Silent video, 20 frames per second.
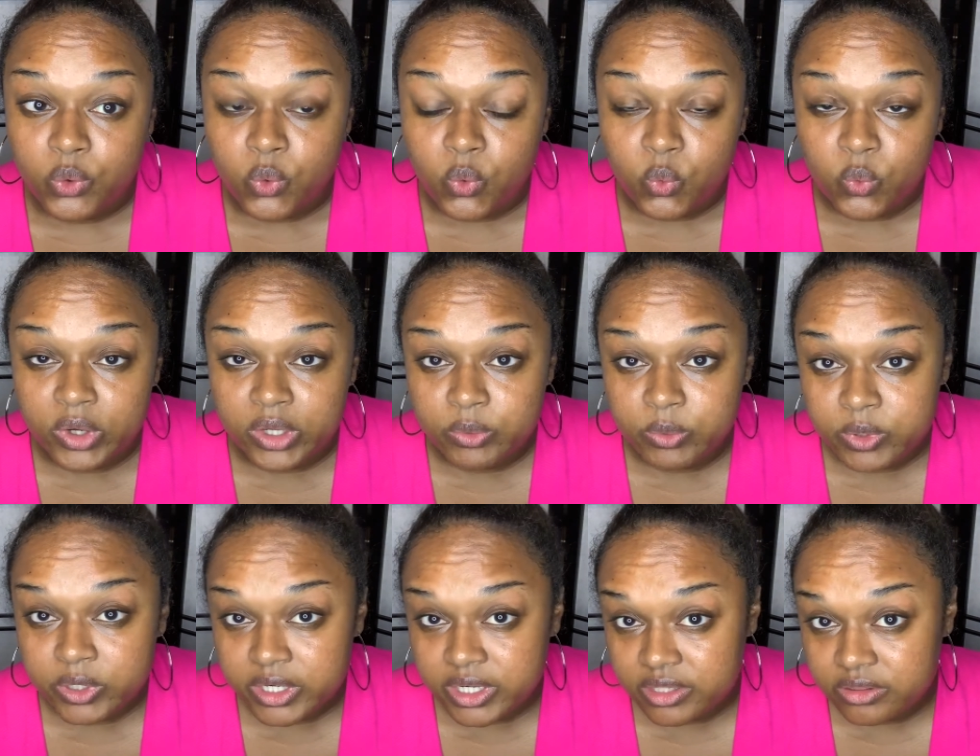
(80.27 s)
when
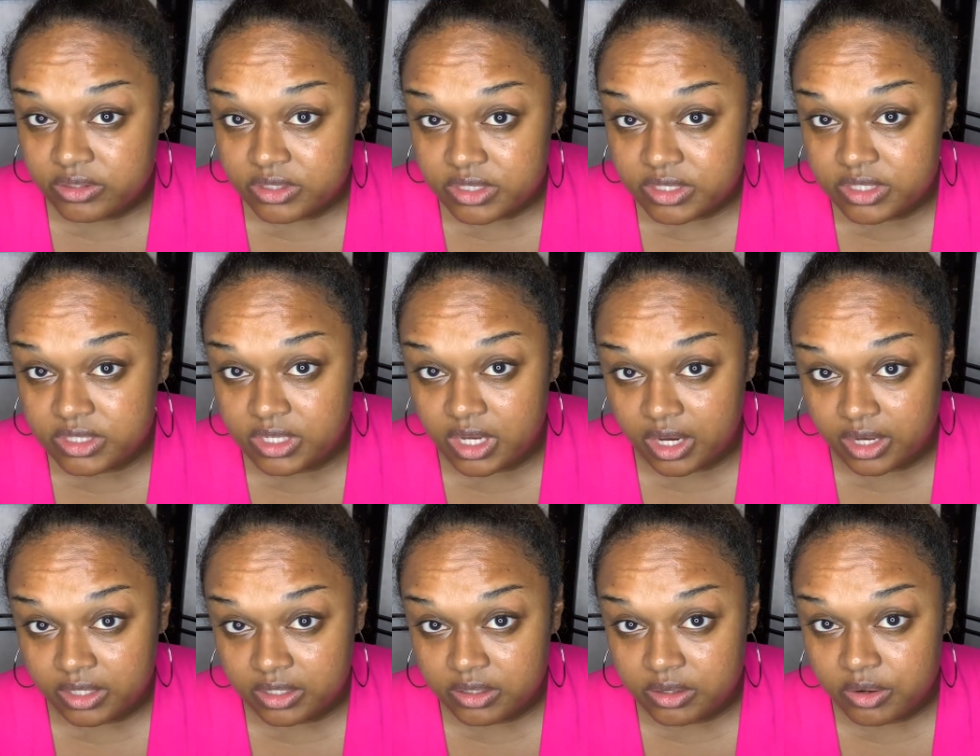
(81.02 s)
we're in the
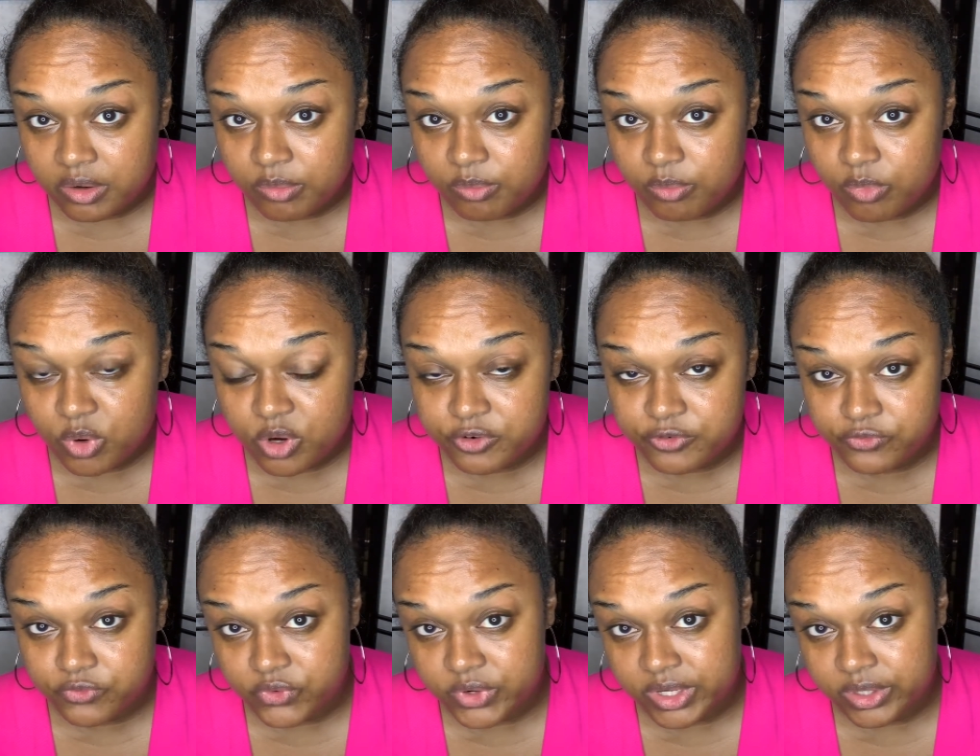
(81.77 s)
sun more
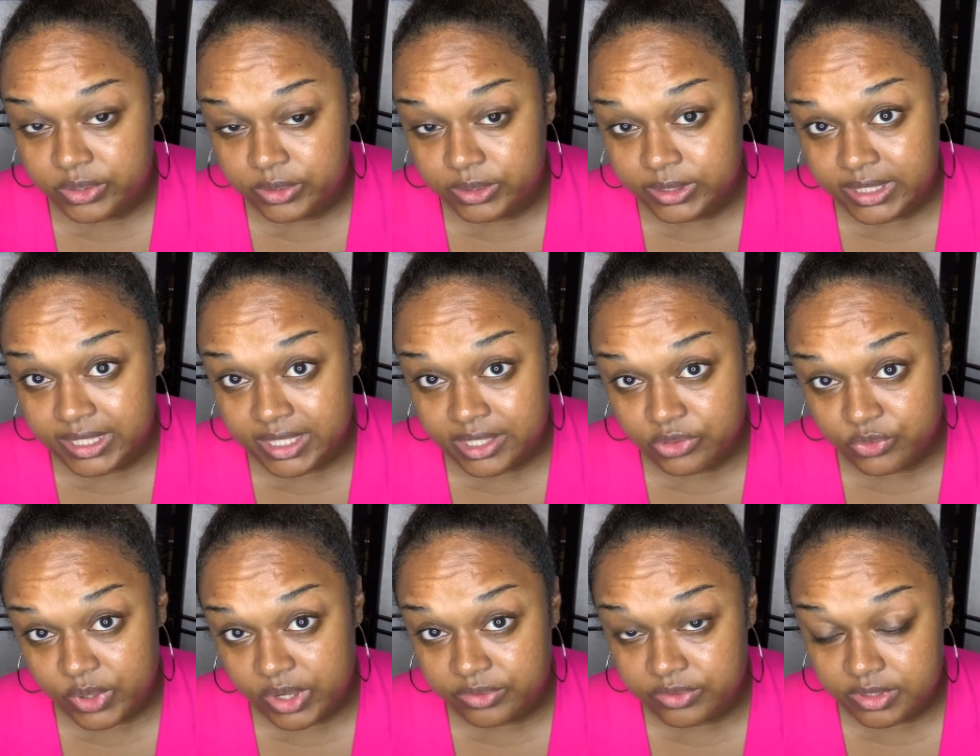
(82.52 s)
frequently
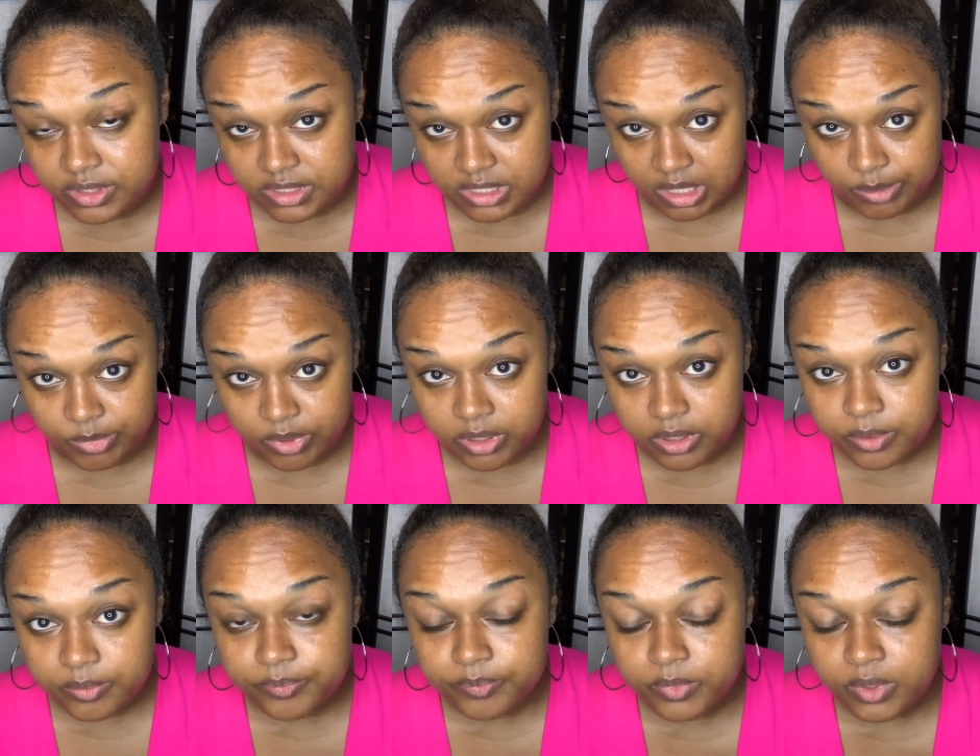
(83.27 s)
throughout the summer,
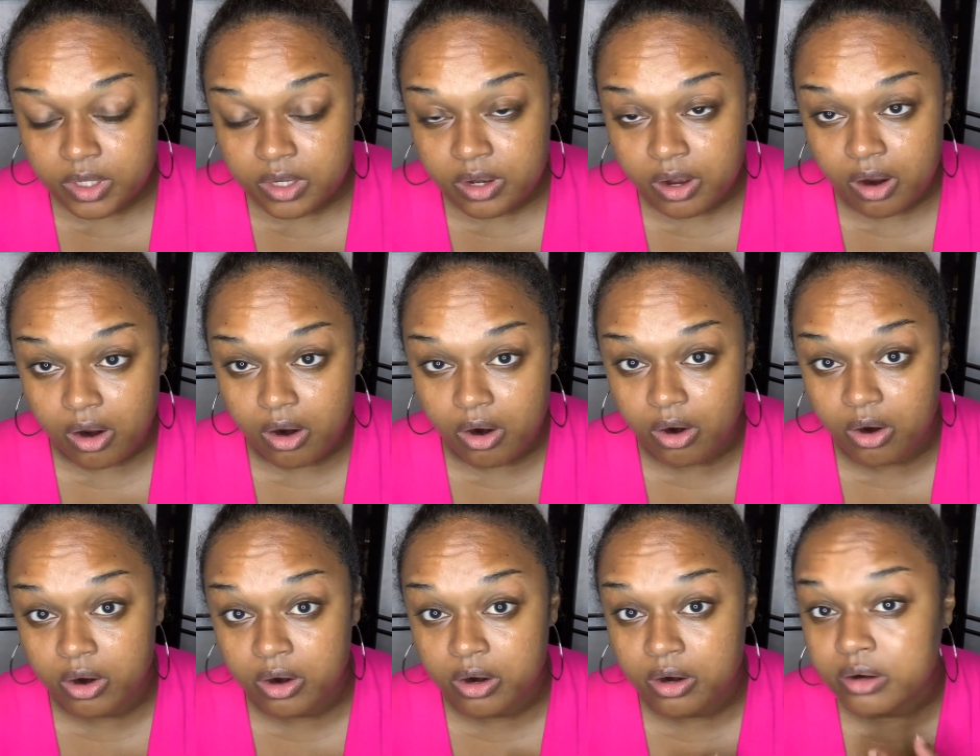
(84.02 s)

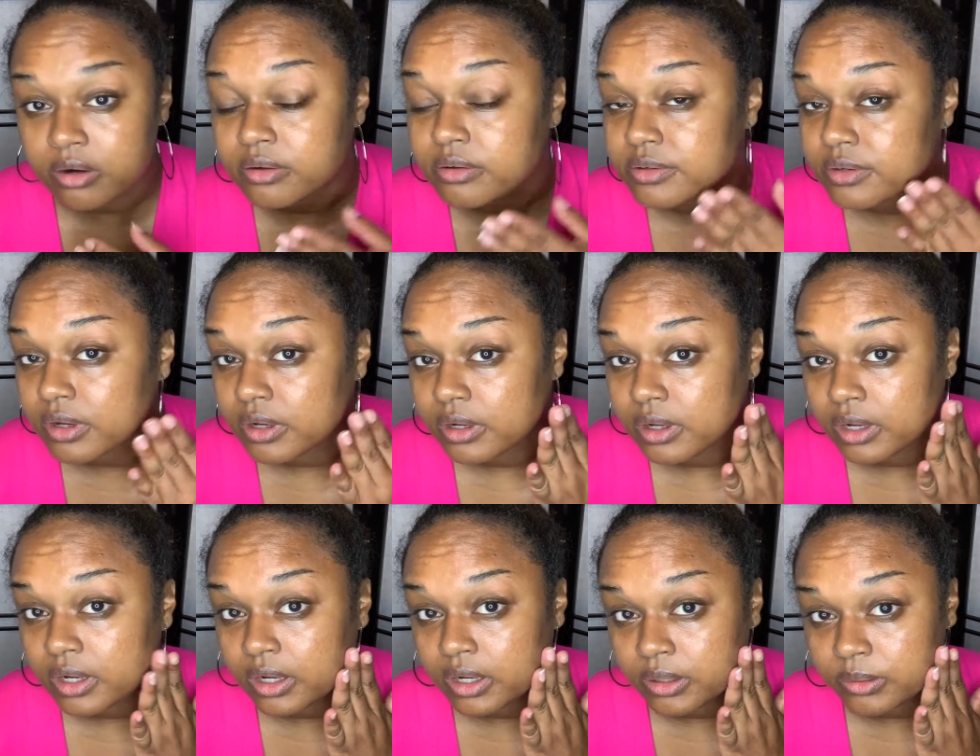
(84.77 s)
our
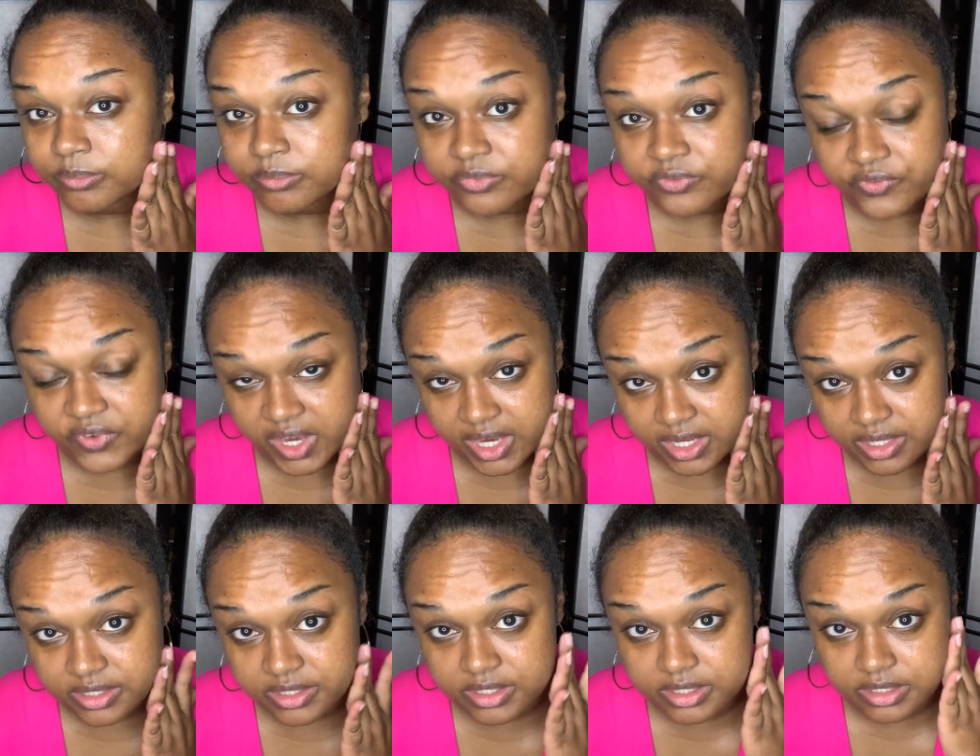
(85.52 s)

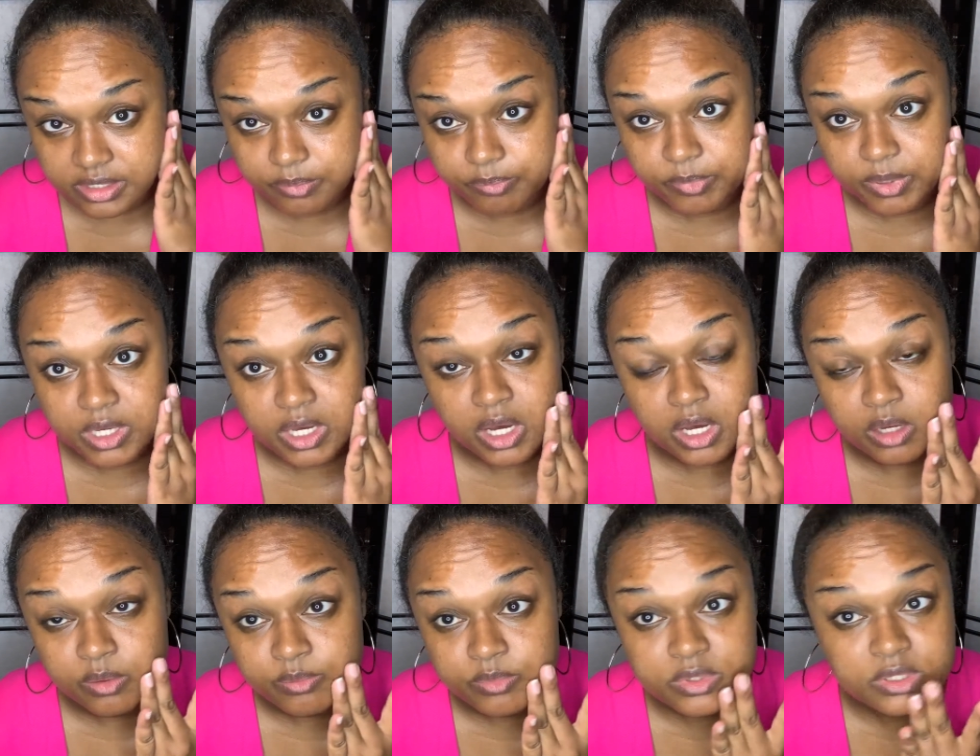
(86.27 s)
face
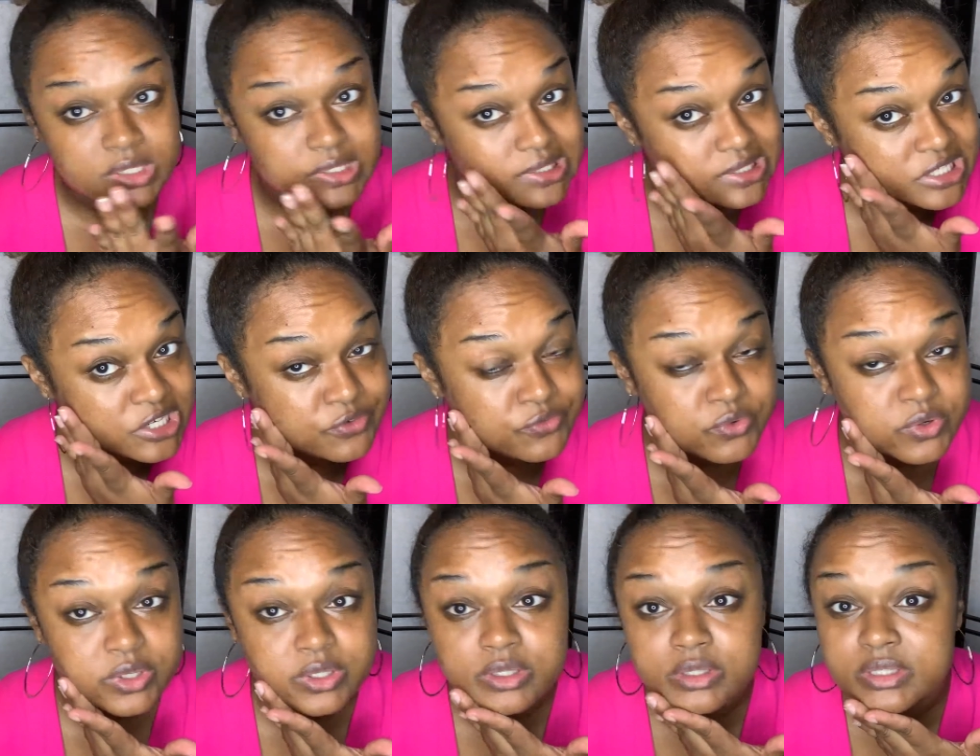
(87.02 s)
becomes
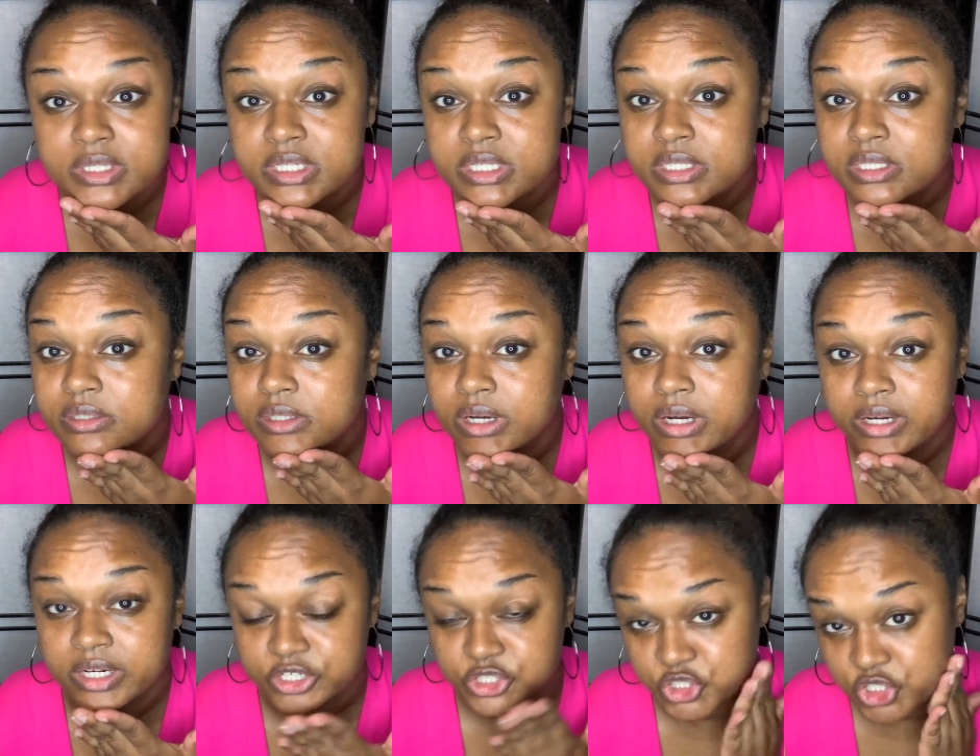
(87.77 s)
different
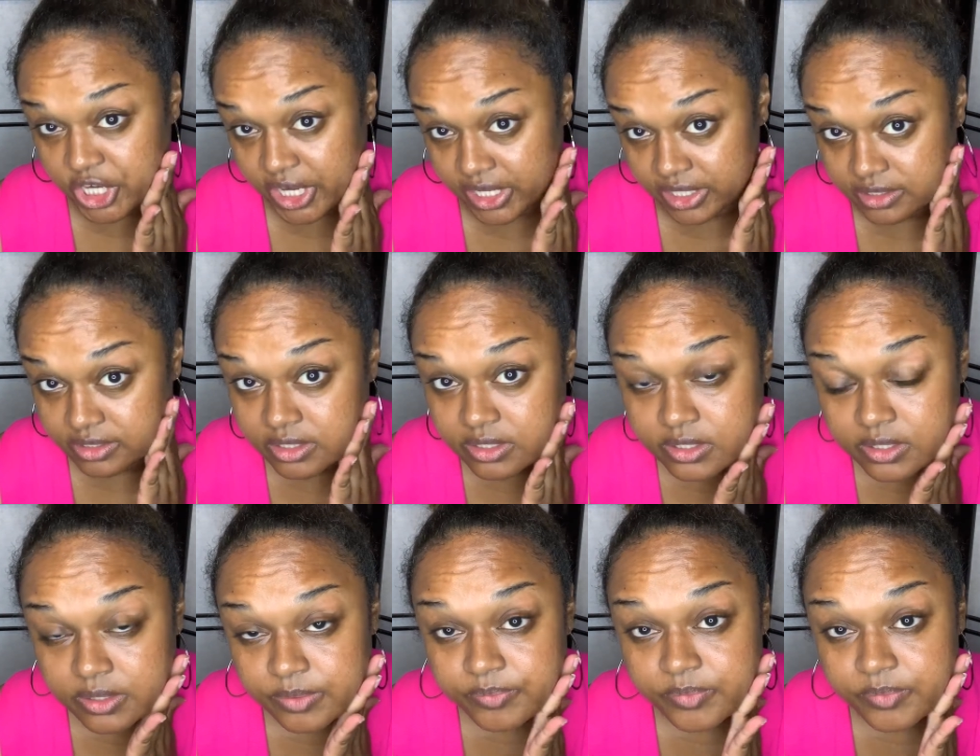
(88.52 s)
shades.